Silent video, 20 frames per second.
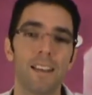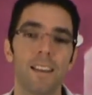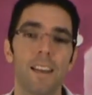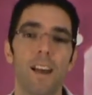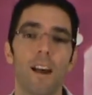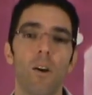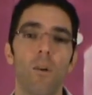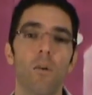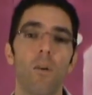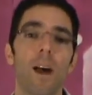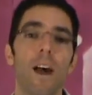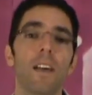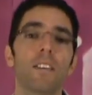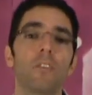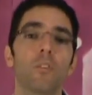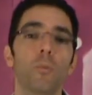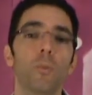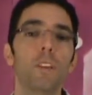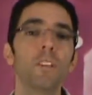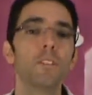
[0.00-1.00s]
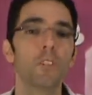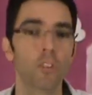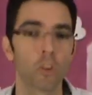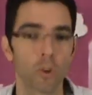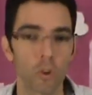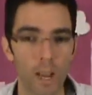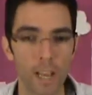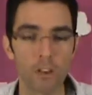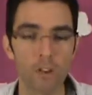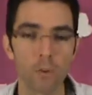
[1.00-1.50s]
Now, as a recent
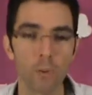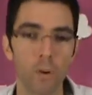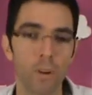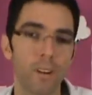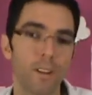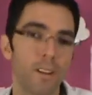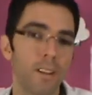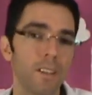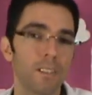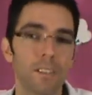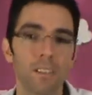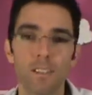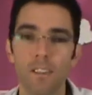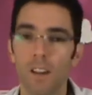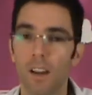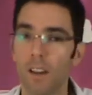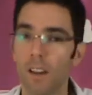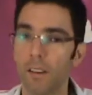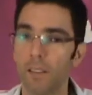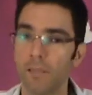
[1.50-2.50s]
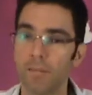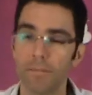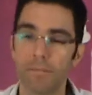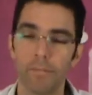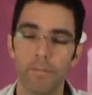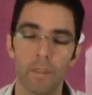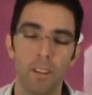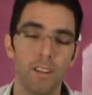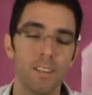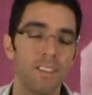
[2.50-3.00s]
graduate, this is not
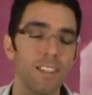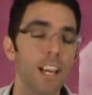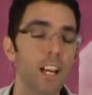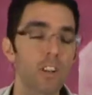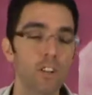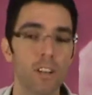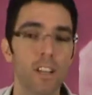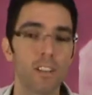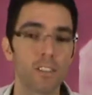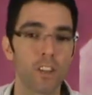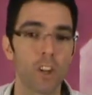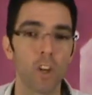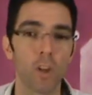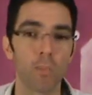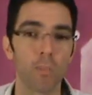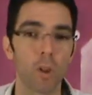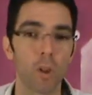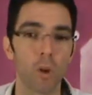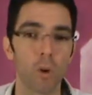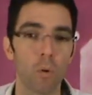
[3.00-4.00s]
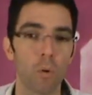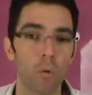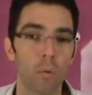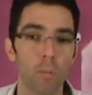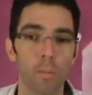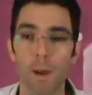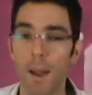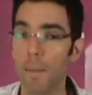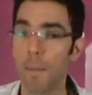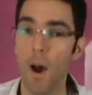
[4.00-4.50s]
a section that's going to blow
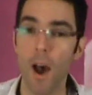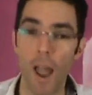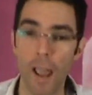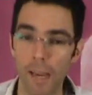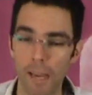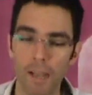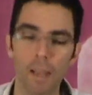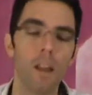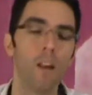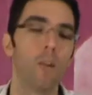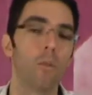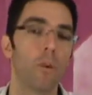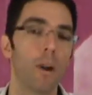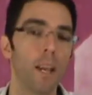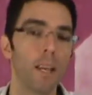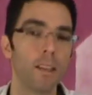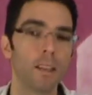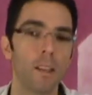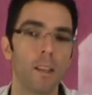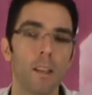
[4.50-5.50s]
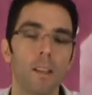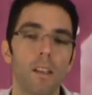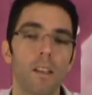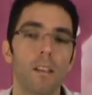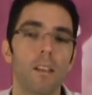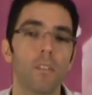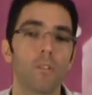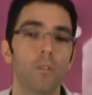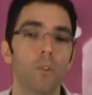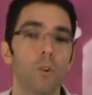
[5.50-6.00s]
my mind, right?
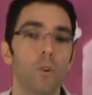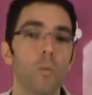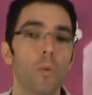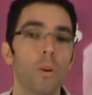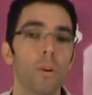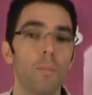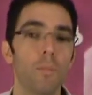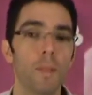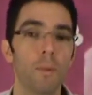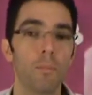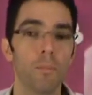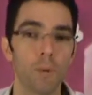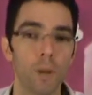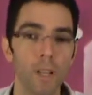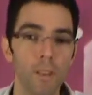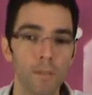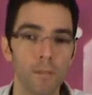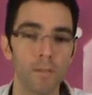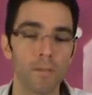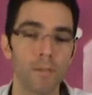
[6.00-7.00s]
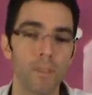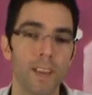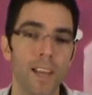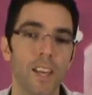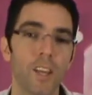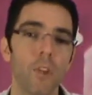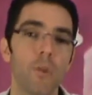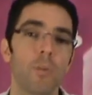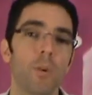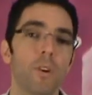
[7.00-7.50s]
So you want to be brief
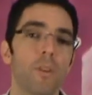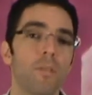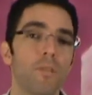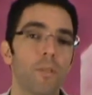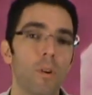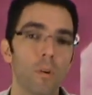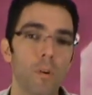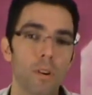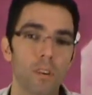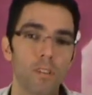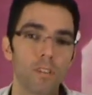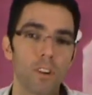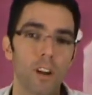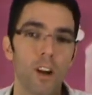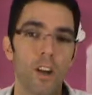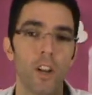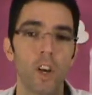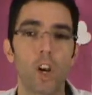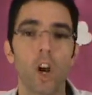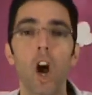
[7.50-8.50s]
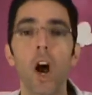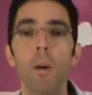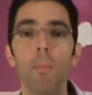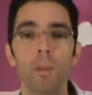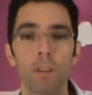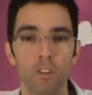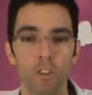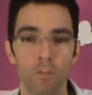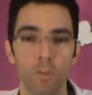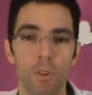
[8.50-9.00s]
and you want to focus on
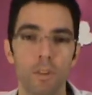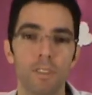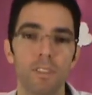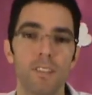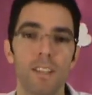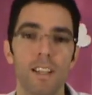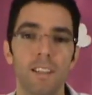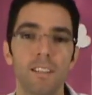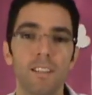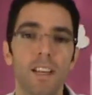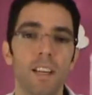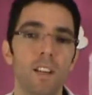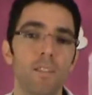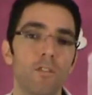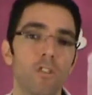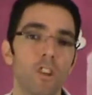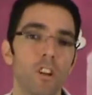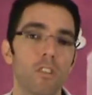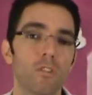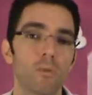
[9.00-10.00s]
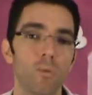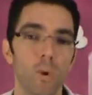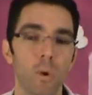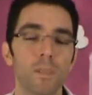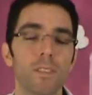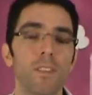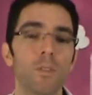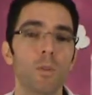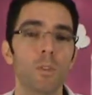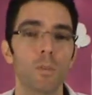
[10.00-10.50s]
accomplishments instead of just
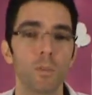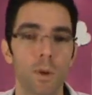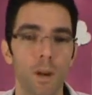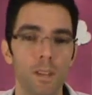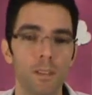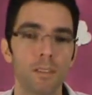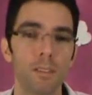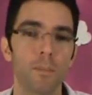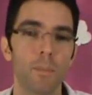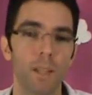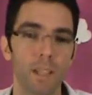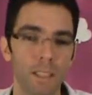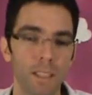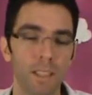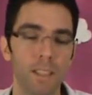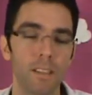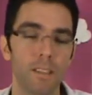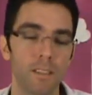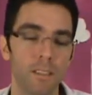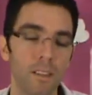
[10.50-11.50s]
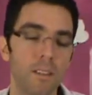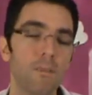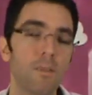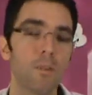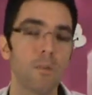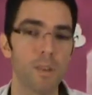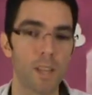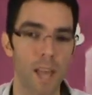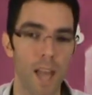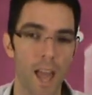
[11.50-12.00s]
roles and responsibilities
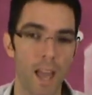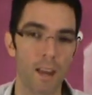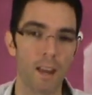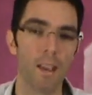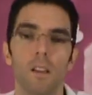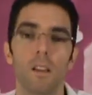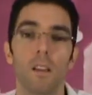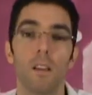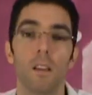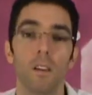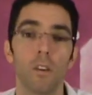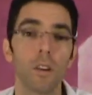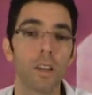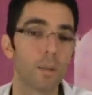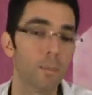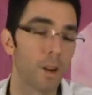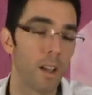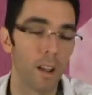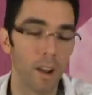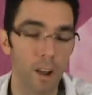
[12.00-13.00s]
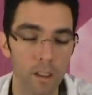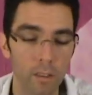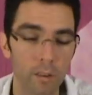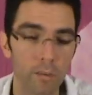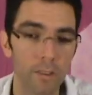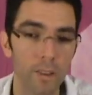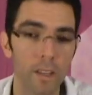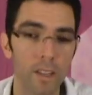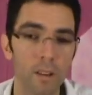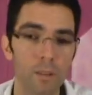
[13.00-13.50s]
if you can. Look at my other
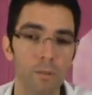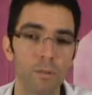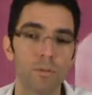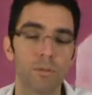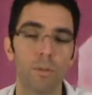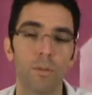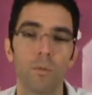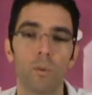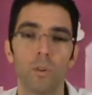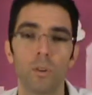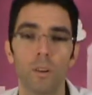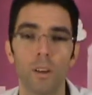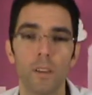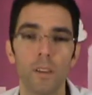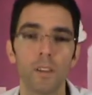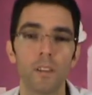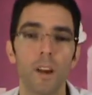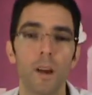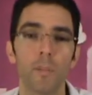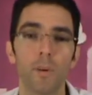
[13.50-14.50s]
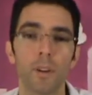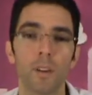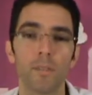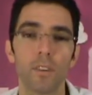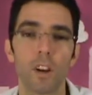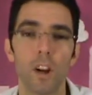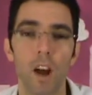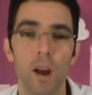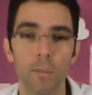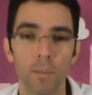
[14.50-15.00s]
videos for more on the topic of
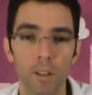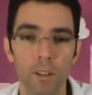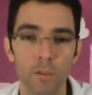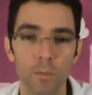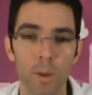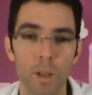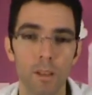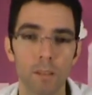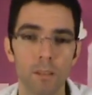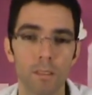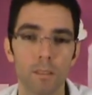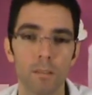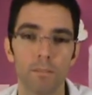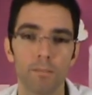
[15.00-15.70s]
accomplishments.